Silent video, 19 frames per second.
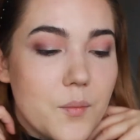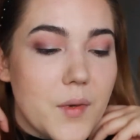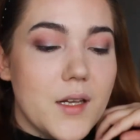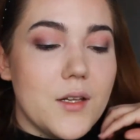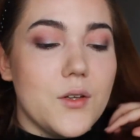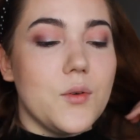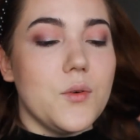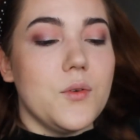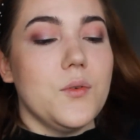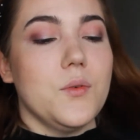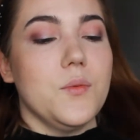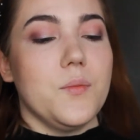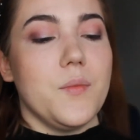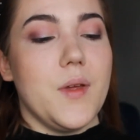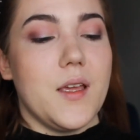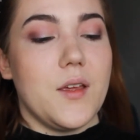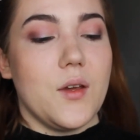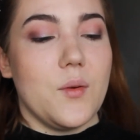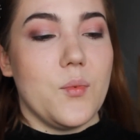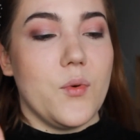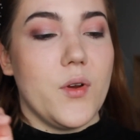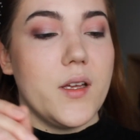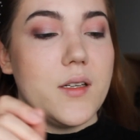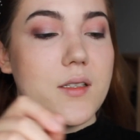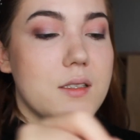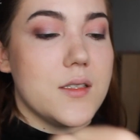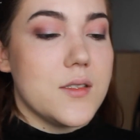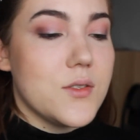my little makeup
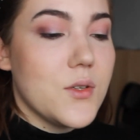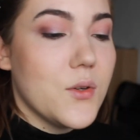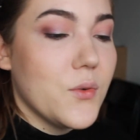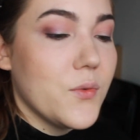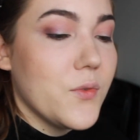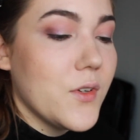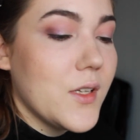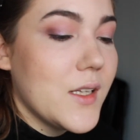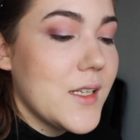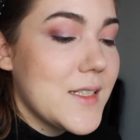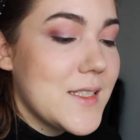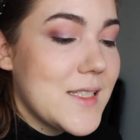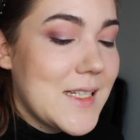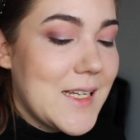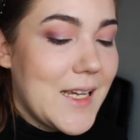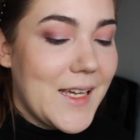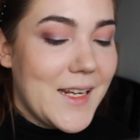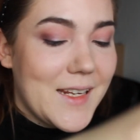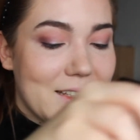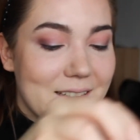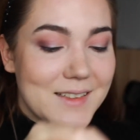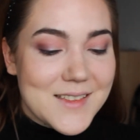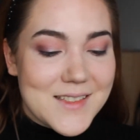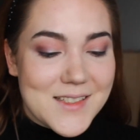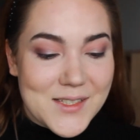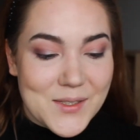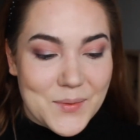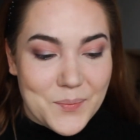rant is over. Let's get
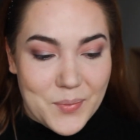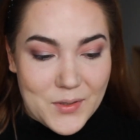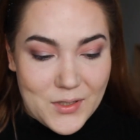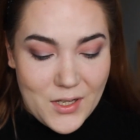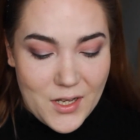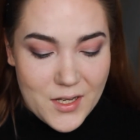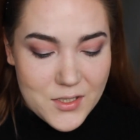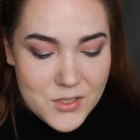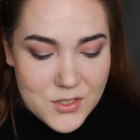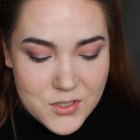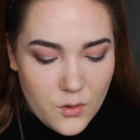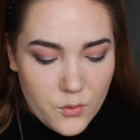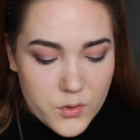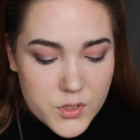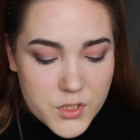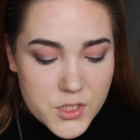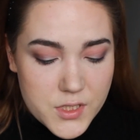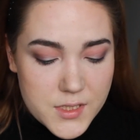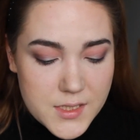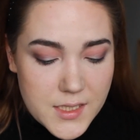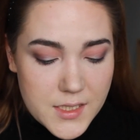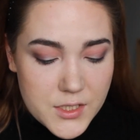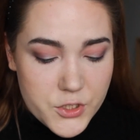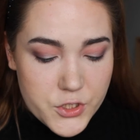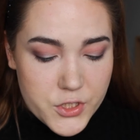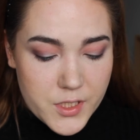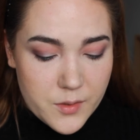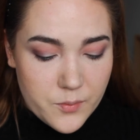into the blush, which is a
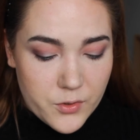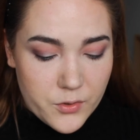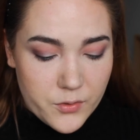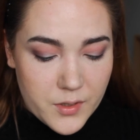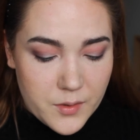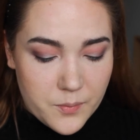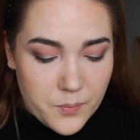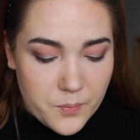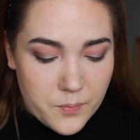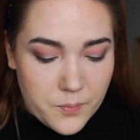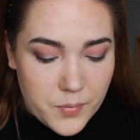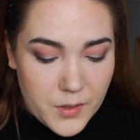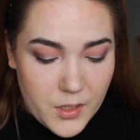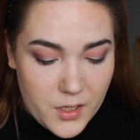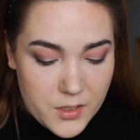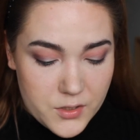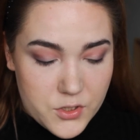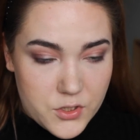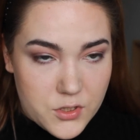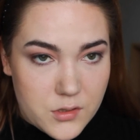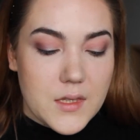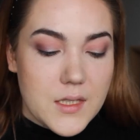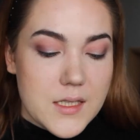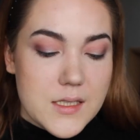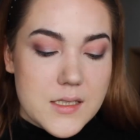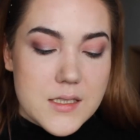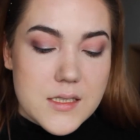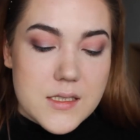shimmery blush.
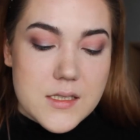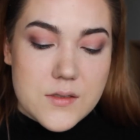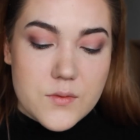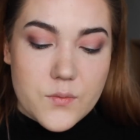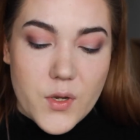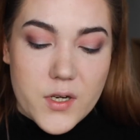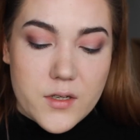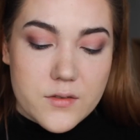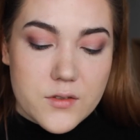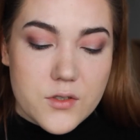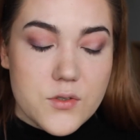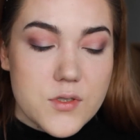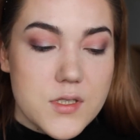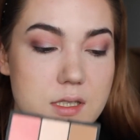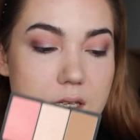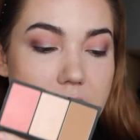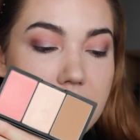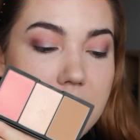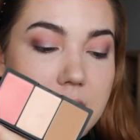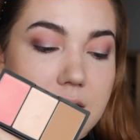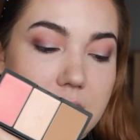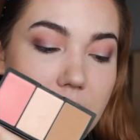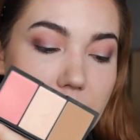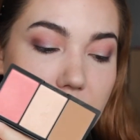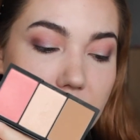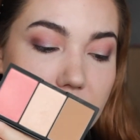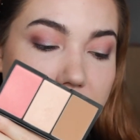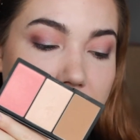This is one of those things
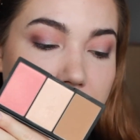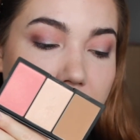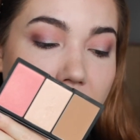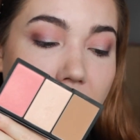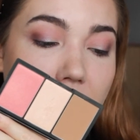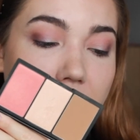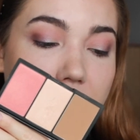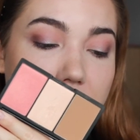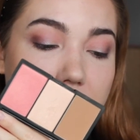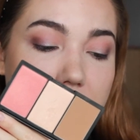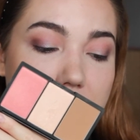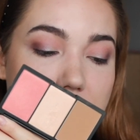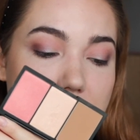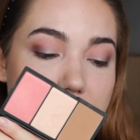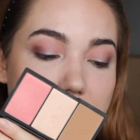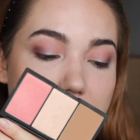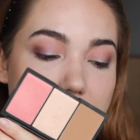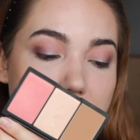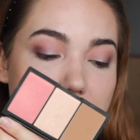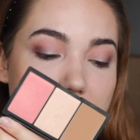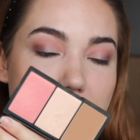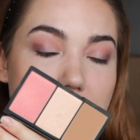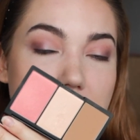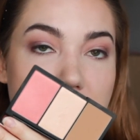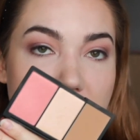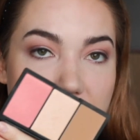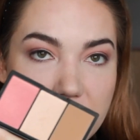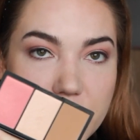that divides
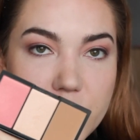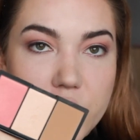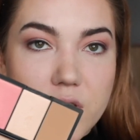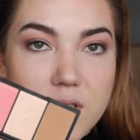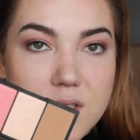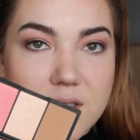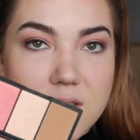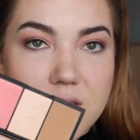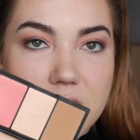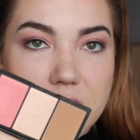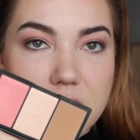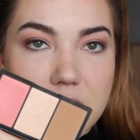nations,